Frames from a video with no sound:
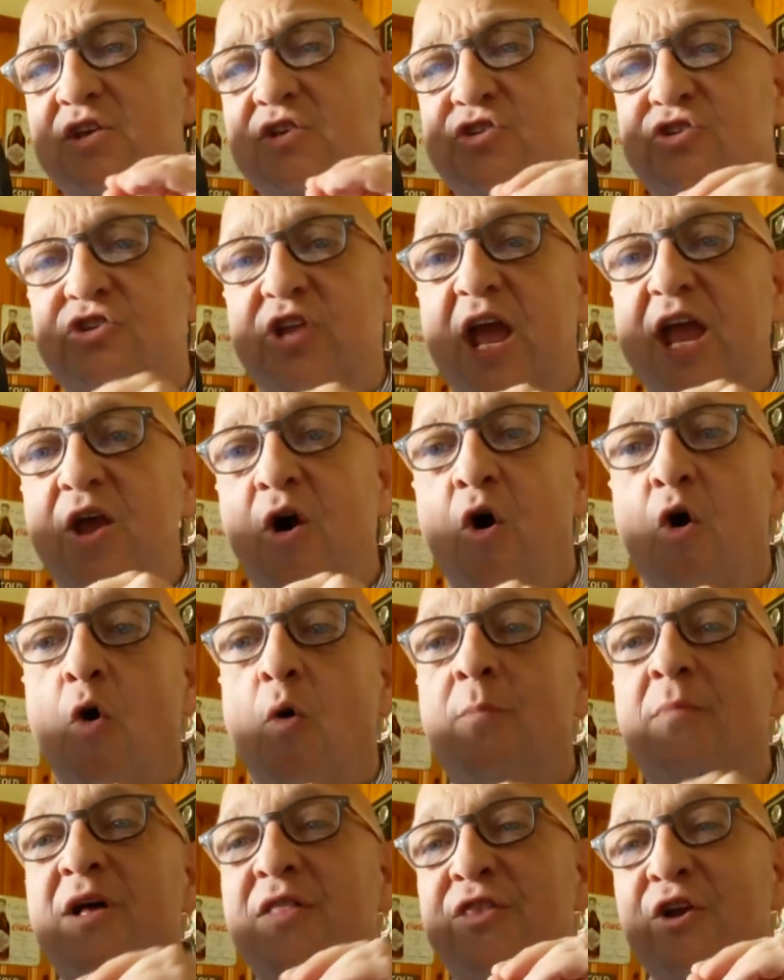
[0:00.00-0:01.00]
Stay
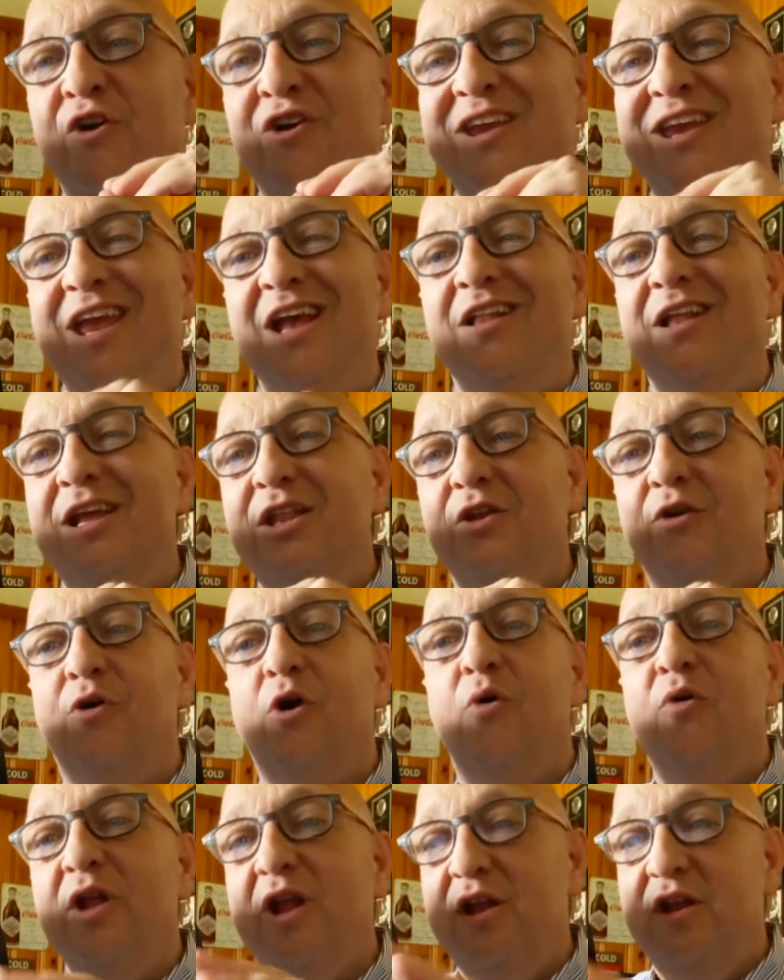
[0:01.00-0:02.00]
home. They're killing
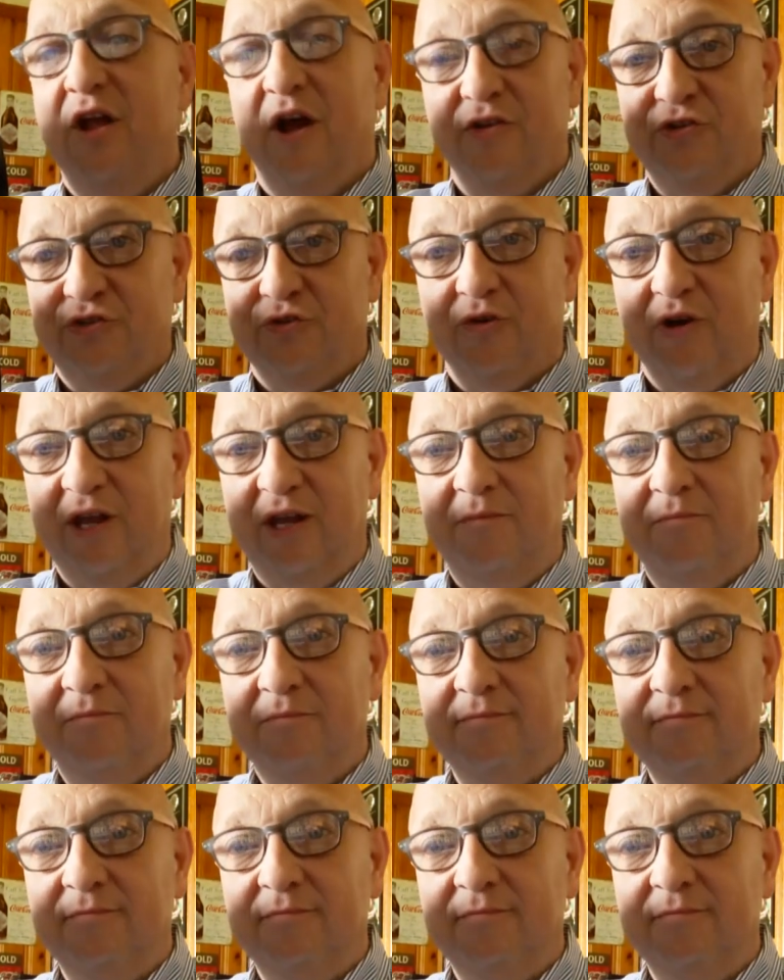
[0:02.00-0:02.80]
their own industry.